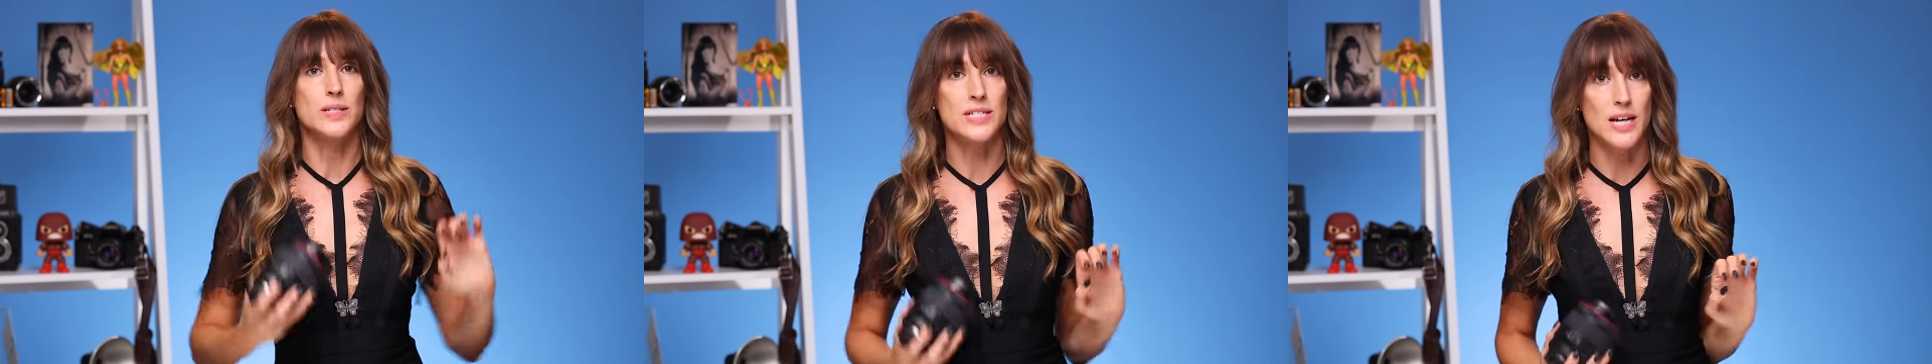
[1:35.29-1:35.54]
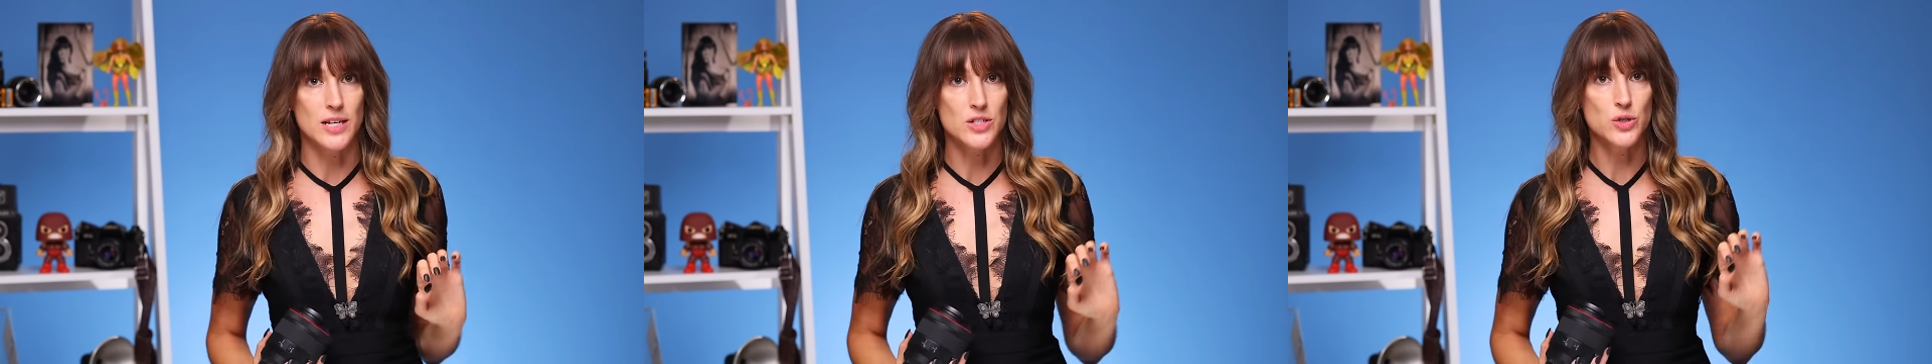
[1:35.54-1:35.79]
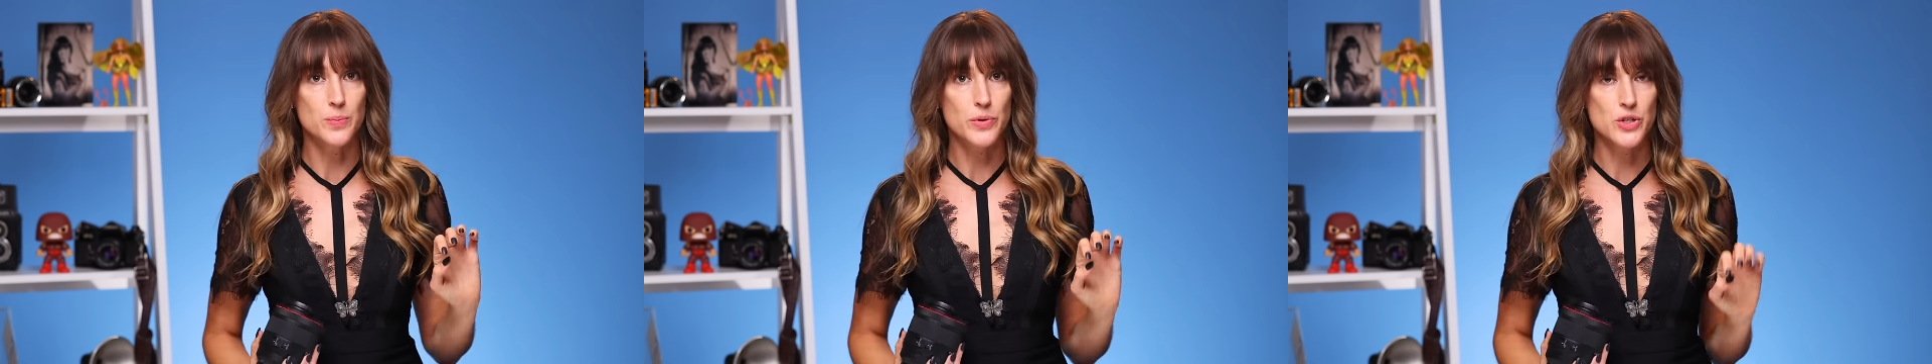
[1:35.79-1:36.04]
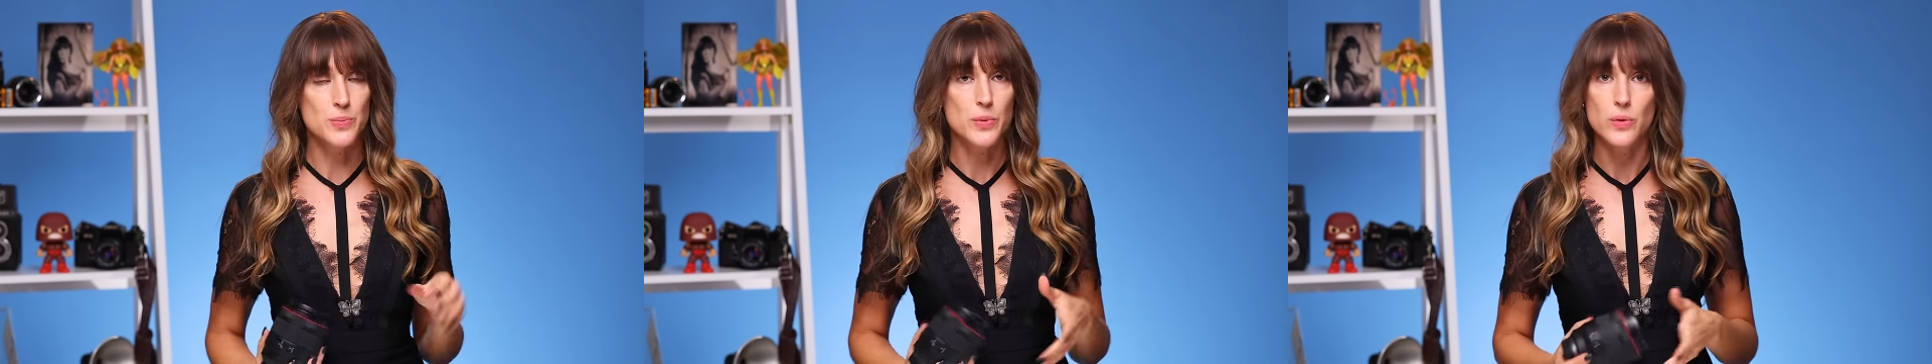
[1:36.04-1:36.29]
it's not
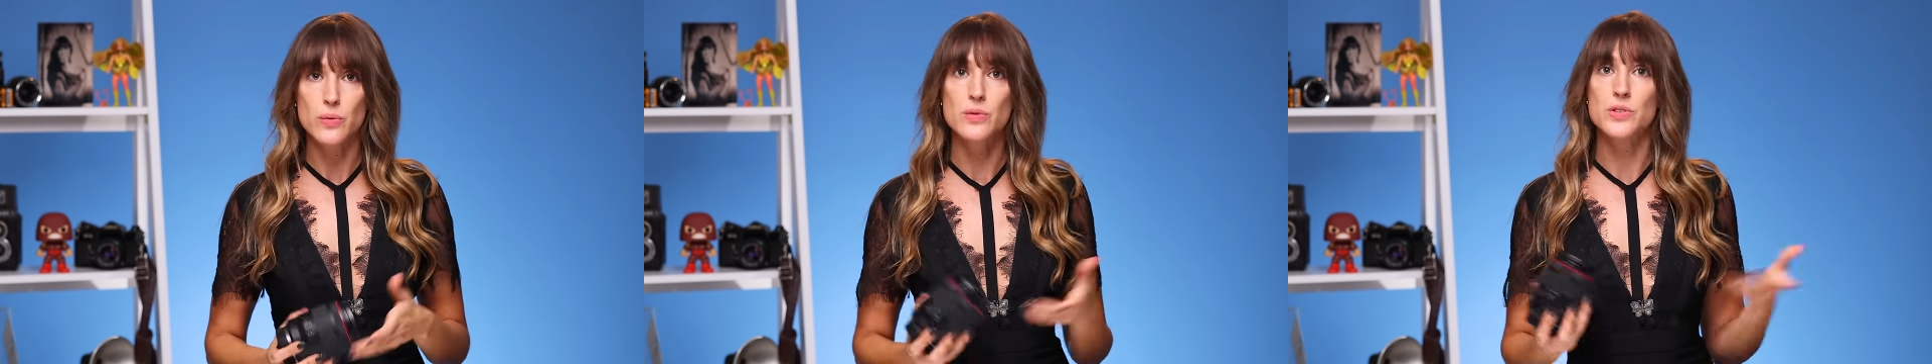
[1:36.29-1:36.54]
super smooth,